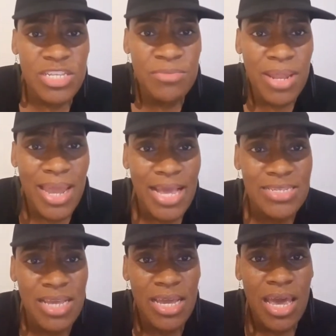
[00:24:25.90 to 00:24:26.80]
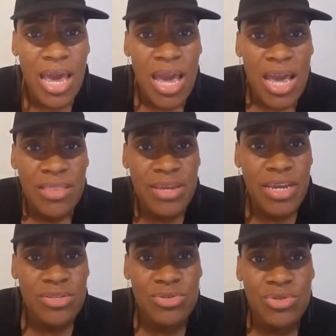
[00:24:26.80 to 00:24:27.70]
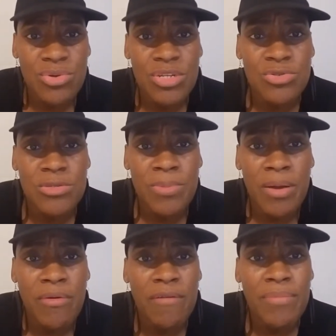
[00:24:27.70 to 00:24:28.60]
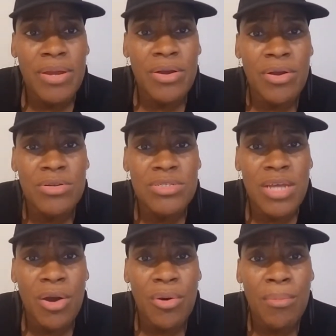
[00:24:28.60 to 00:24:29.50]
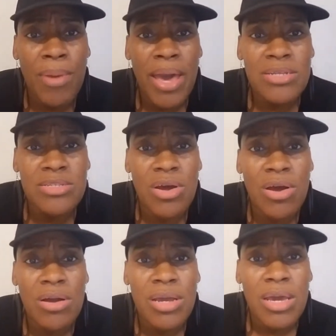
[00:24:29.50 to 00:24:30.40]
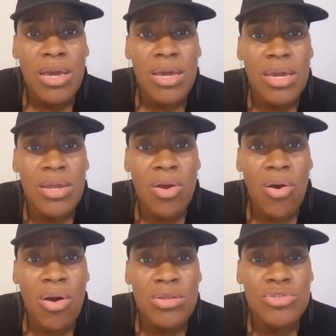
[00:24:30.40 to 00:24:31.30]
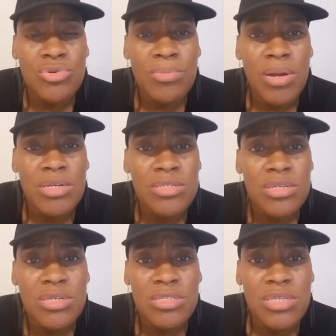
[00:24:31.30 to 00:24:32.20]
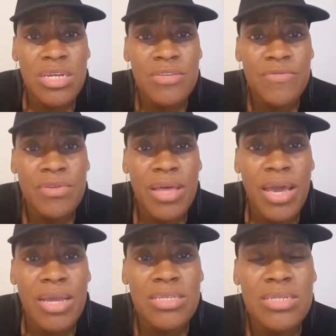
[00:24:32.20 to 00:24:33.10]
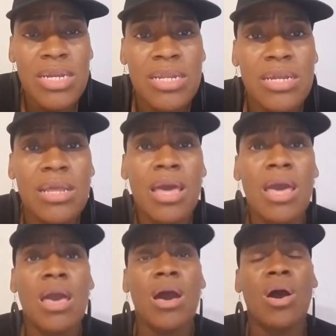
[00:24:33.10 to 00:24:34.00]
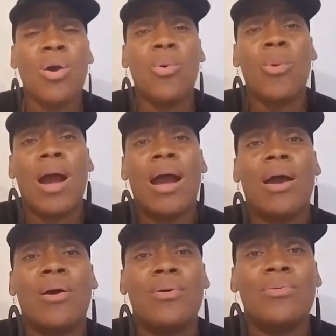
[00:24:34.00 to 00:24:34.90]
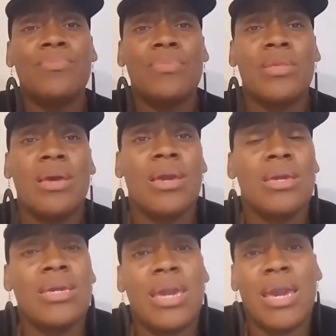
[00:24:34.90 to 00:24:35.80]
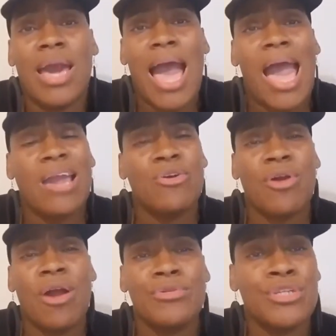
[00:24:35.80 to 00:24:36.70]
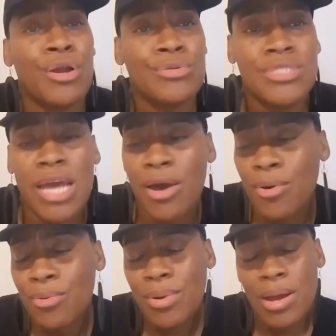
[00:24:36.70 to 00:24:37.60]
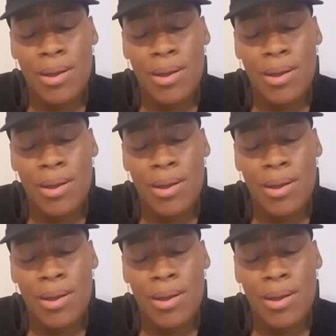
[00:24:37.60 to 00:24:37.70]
It's my last day. The kids were so disrespectful. I've been cursed out, back talk, it all too much. Sis, thanks for that. It's needed. Oh wow. Yeah, I was cursed out.